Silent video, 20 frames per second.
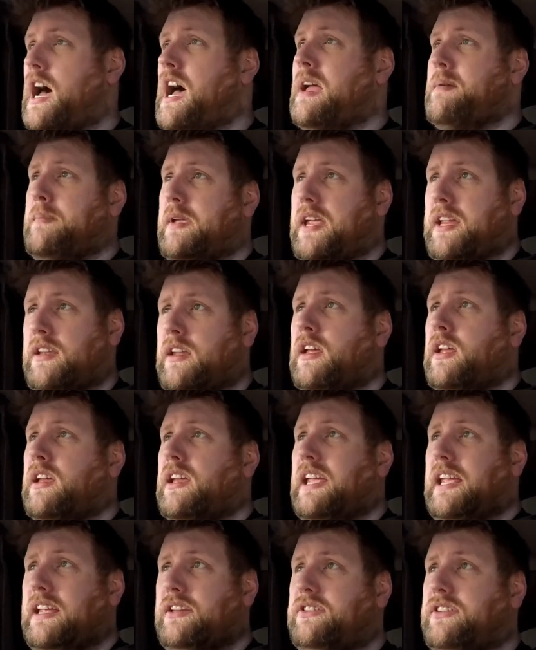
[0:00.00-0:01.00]
I mean,
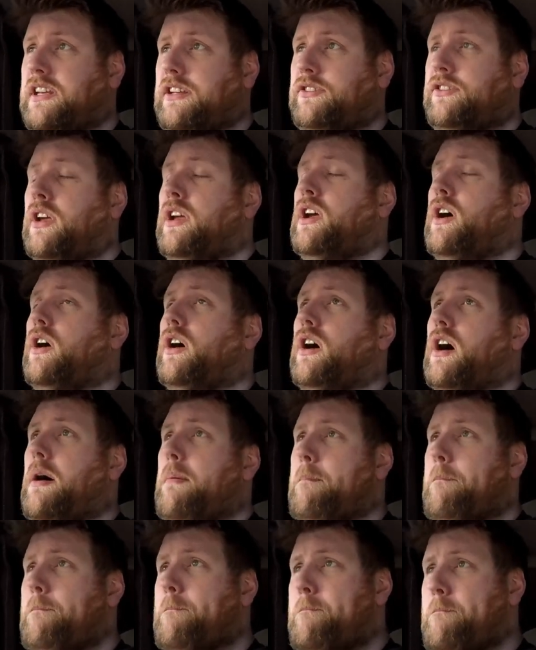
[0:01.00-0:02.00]
it is
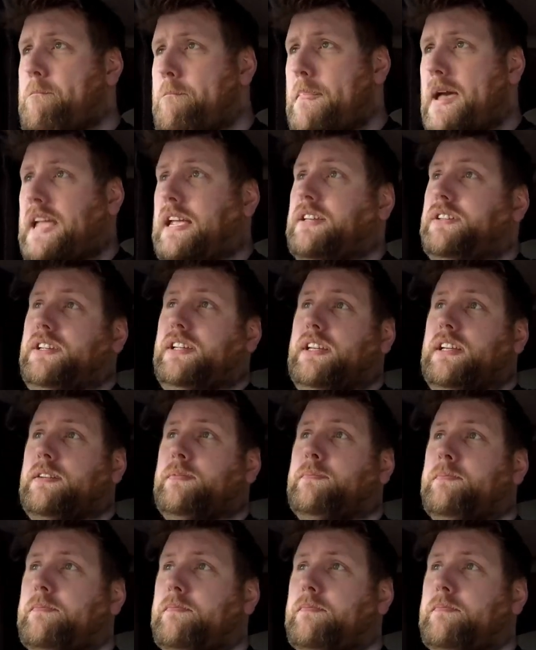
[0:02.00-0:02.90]
amazing.